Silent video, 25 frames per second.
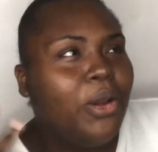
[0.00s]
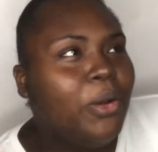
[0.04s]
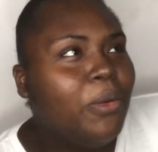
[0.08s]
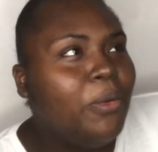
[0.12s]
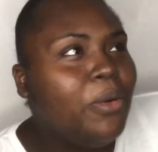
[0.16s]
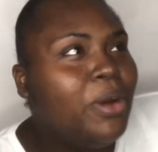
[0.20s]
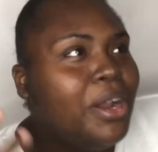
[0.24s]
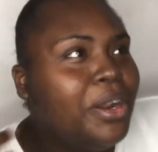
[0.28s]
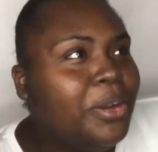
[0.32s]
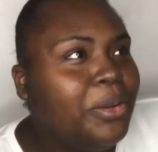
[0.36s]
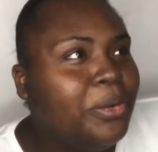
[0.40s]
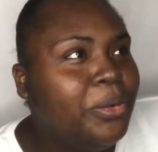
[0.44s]

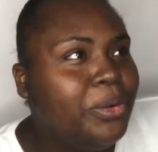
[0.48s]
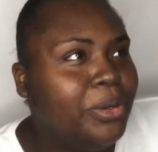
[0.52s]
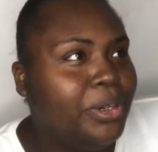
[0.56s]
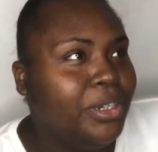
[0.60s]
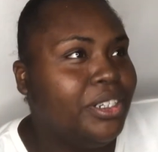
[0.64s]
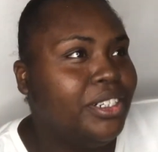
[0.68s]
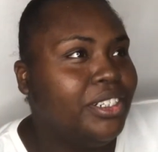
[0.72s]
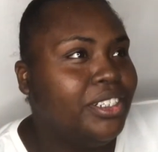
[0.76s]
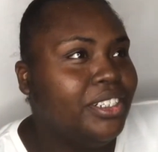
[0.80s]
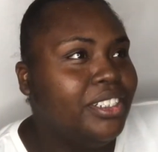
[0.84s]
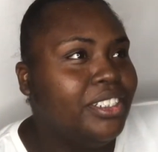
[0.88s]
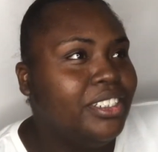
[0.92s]
What a
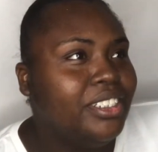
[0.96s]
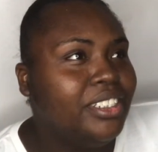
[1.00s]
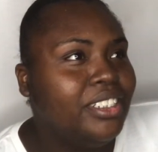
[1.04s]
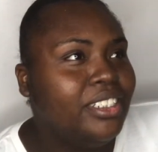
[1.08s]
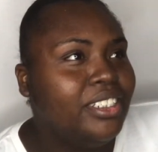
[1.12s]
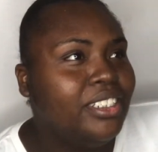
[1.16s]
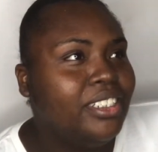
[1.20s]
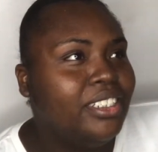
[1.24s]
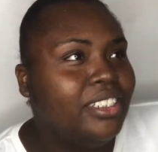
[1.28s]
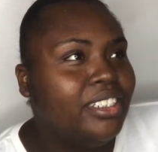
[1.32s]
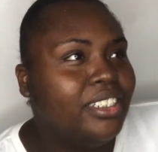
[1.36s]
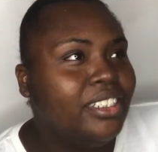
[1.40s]
word.
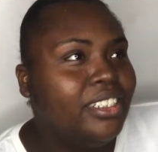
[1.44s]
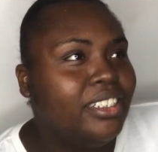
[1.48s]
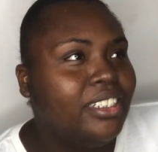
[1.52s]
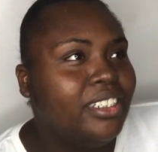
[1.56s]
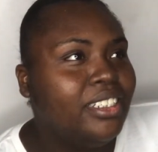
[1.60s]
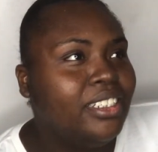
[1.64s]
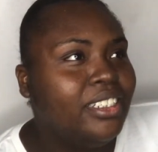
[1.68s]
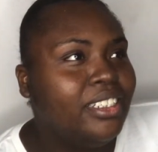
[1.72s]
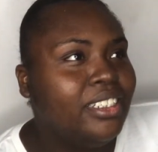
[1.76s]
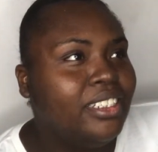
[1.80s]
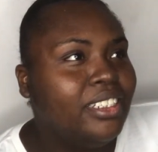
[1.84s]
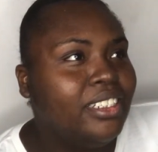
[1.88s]

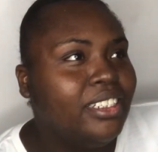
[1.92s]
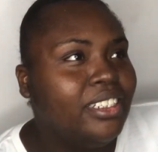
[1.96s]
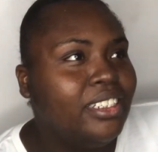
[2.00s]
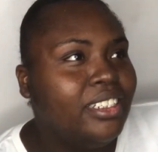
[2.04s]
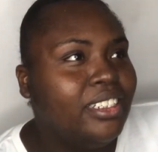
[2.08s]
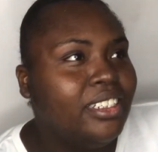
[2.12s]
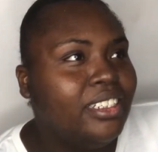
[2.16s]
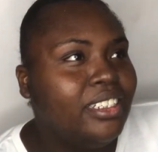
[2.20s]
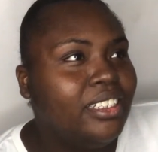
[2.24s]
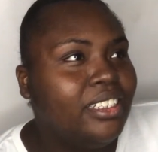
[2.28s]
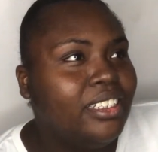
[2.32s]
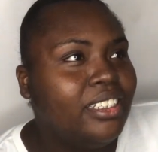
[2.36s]

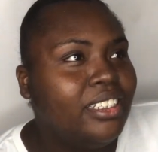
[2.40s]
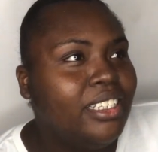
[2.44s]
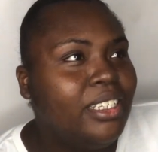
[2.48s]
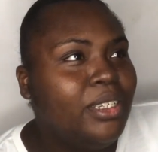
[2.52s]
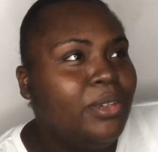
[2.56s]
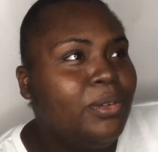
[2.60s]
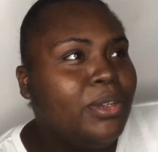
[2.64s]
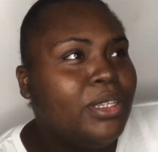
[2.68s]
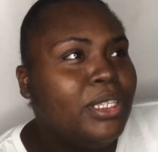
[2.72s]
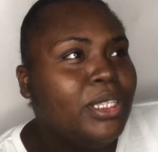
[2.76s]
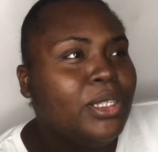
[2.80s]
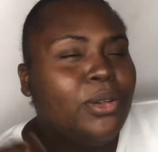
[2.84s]
He
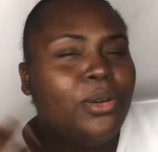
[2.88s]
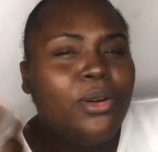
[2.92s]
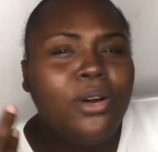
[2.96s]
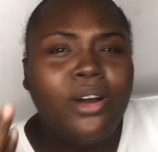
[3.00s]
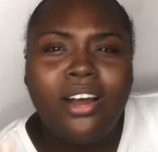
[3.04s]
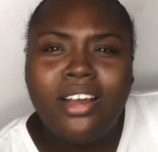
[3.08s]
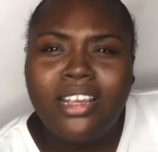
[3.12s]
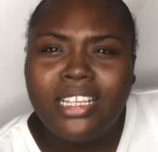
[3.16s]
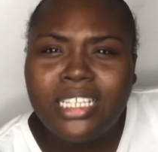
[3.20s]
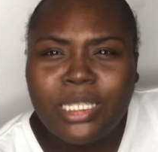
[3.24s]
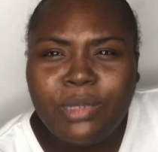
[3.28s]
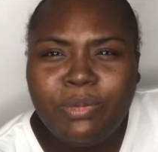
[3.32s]
was so
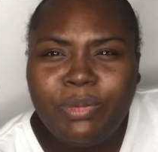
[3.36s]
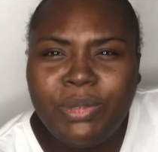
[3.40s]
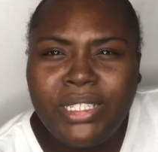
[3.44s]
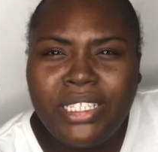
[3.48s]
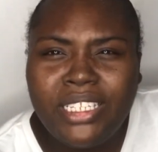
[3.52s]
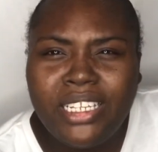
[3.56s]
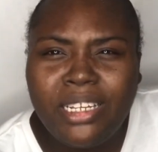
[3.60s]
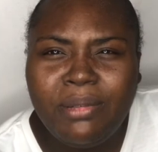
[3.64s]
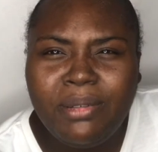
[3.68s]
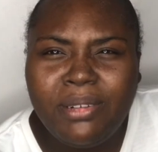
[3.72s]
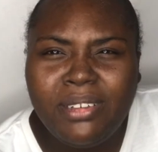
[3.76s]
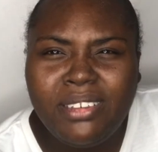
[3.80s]

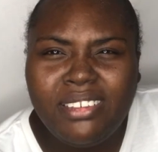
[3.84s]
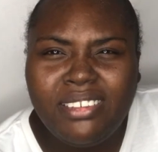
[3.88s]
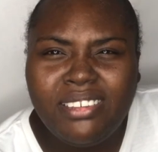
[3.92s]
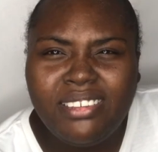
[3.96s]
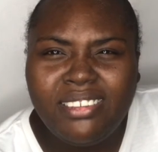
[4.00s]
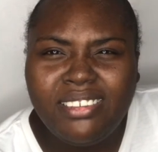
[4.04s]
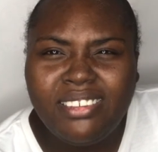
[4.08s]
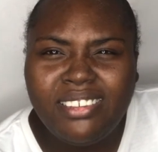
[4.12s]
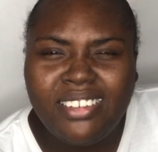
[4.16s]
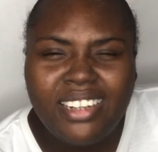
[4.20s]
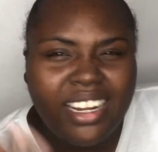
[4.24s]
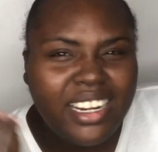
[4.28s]
hospitable.
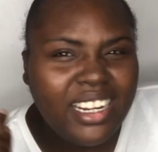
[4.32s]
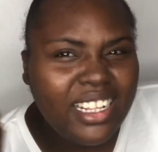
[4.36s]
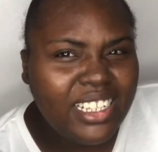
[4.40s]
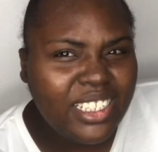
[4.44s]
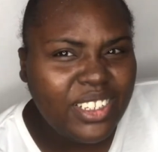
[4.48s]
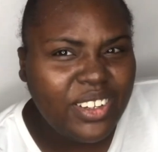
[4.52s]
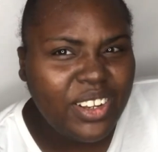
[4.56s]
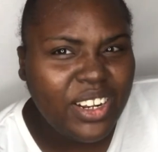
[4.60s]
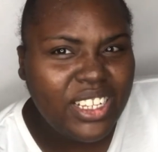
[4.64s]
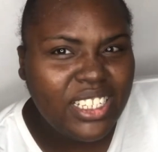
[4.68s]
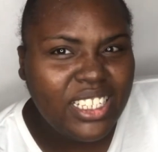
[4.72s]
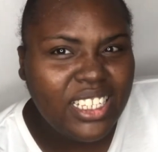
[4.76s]
And that's
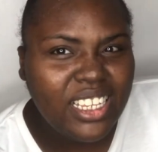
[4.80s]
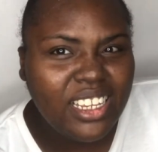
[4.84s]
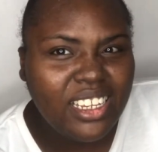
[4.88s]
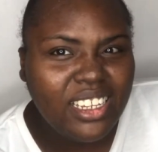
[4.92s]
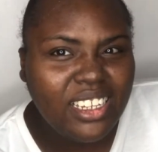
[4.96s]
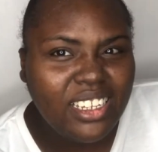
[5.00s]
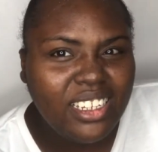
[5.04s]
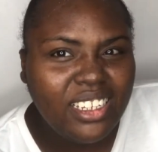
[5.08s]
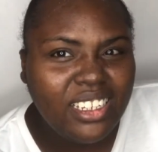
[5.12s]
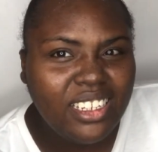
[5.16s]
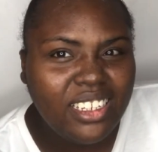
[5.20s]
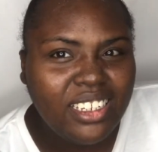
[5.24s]
what I say.
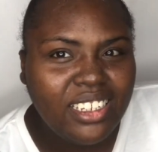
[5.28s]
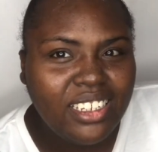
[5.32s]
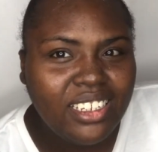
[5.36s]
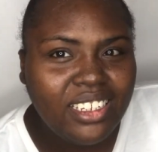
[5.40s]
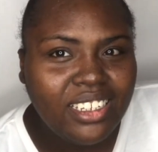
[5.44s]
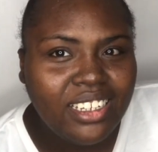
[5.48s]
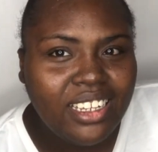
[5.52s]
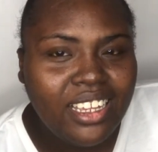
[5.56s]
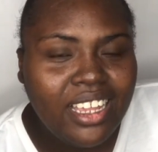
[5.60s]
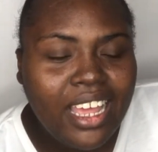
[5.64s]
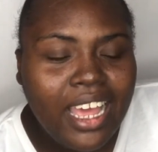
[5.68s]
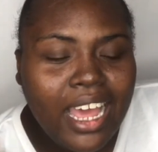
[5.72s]

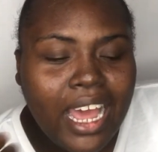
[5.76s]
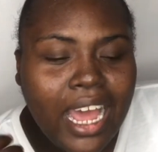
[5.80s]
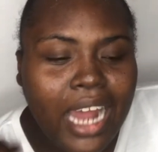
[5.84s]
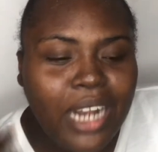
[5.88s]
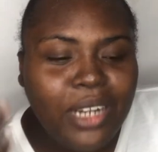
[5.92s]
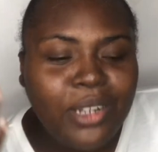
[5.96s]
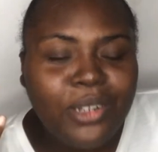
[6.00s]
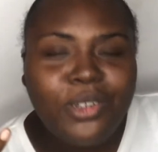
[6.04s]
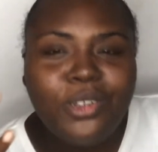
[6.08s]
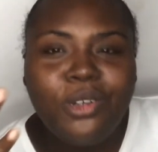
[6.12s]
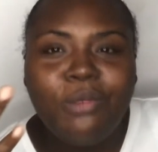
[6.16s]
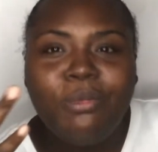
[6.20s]
I
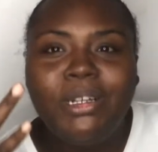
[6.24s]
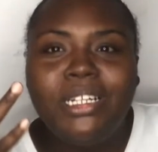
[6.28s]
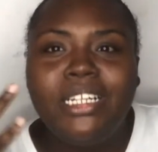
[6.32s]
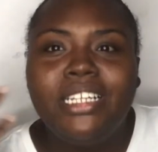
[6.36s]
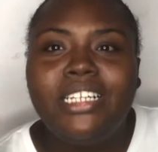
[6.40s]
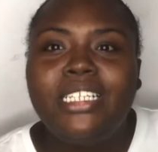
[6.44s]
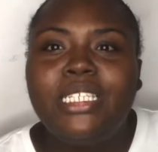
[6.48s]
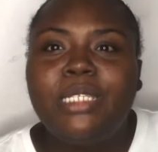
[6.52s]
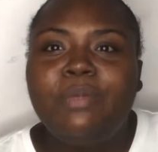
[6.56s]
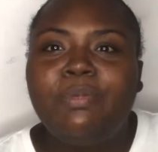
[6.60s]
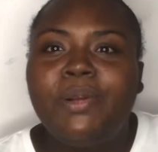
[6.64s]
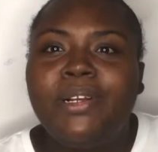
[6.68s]
don't know, but
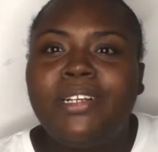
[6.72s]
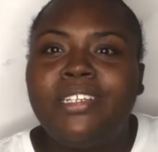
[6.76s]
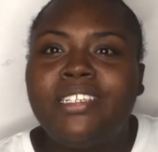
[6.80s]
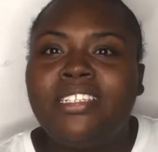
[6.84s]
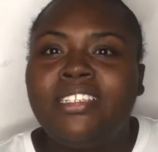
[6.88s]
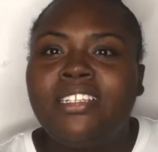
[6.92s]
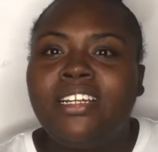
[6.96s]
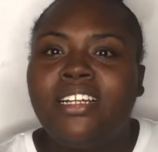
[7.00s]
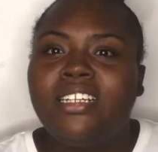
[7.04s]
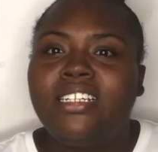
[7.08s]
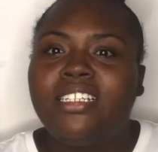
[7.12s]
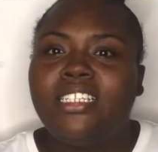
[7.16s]
his
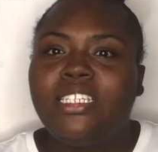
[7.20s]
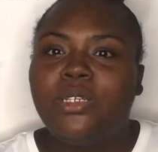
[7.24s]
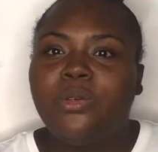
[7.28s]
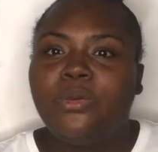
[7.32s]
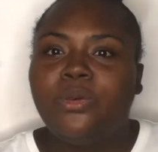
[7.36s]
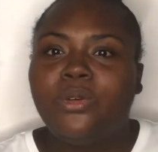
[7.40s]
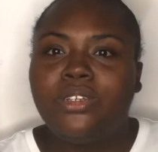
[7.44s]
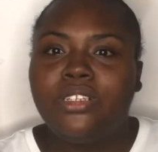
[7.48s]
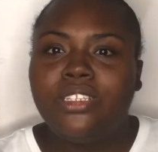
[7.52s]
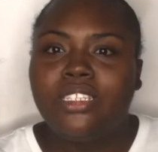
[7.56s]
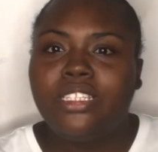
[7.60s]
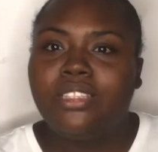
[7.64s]
personality
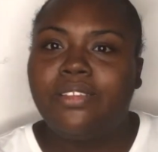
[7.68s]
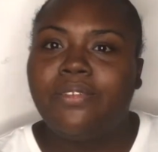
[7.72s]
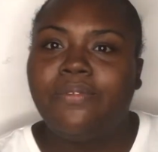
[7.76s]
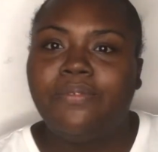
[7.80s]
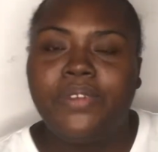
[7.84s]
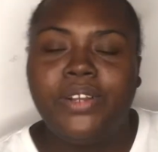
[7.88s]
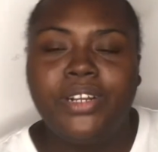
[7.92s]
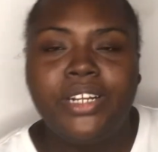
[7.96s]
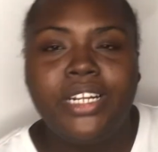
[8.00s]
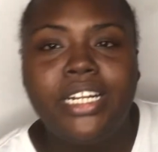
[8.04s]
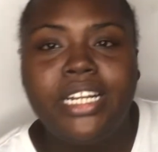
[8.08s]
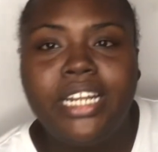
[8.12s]
was
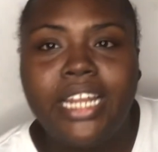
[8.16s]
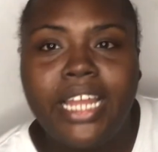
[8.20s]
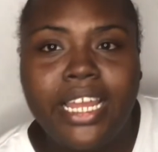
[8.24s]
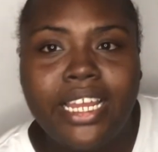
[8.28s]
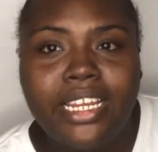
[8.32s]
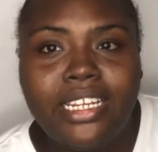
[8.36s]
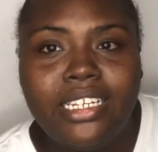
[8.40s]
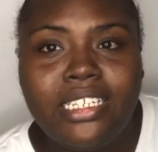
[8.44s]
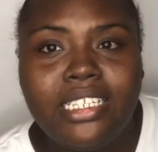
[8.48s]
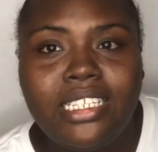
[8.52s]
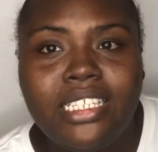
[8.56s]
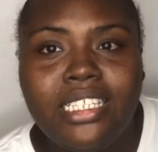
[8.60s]
very
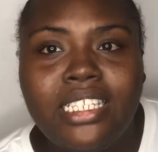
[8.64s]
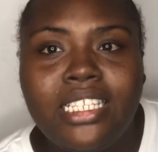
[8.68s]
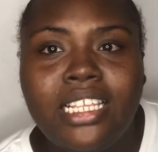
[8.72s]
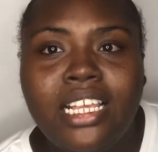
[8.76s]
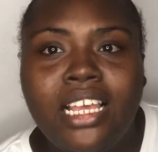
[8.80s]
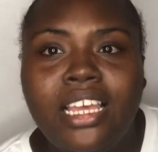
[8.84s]
nice.